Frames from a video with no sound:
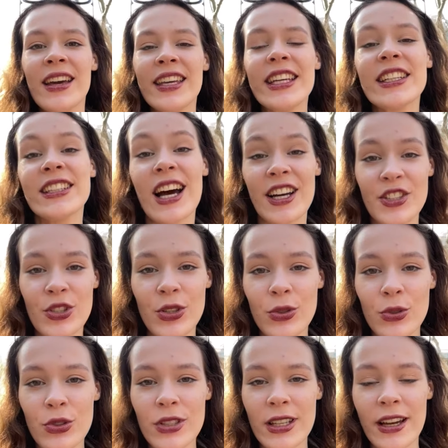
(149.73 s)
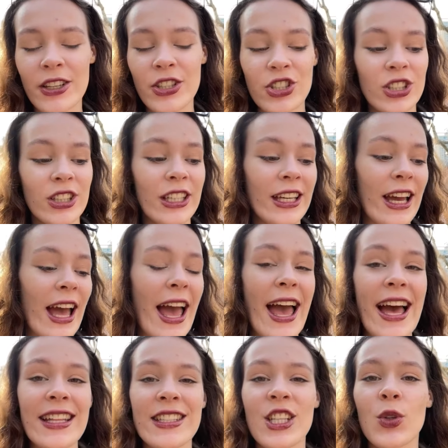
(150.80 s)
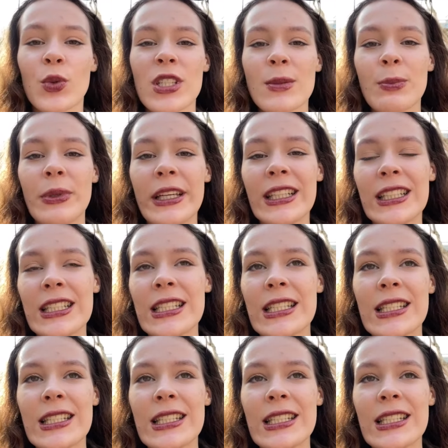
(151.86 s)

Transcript: Ignatius, actually, and it was built